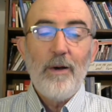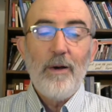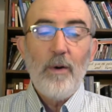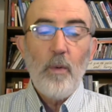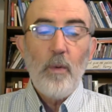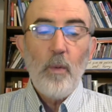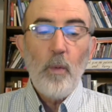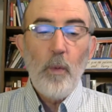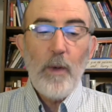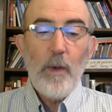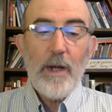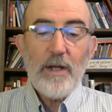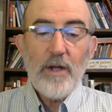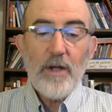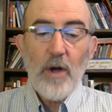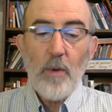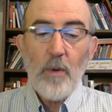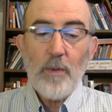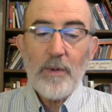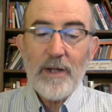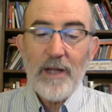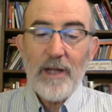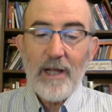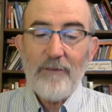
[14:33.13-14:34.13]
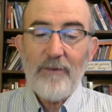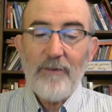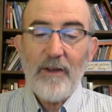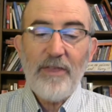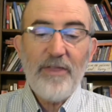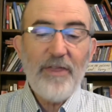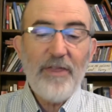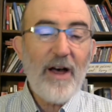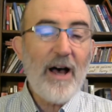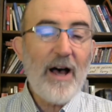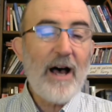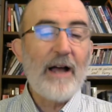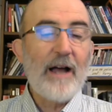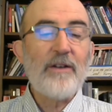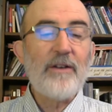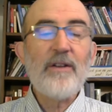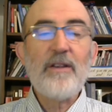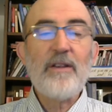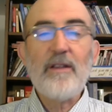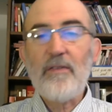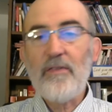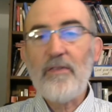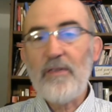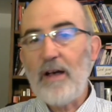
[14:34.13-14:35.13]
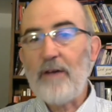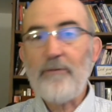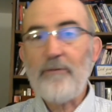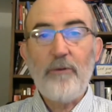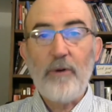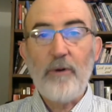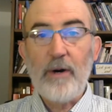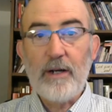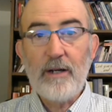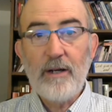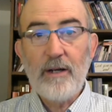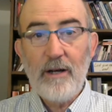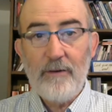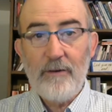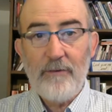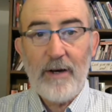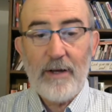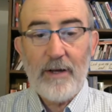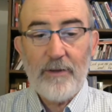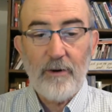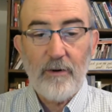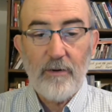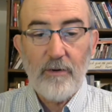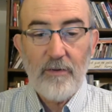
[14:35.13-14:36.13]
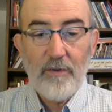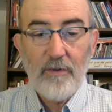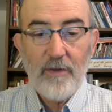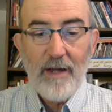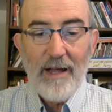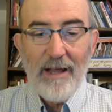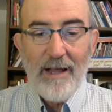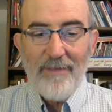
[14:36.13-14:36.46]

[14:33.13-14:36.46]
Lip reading: we don't give a thought to the suffering of others.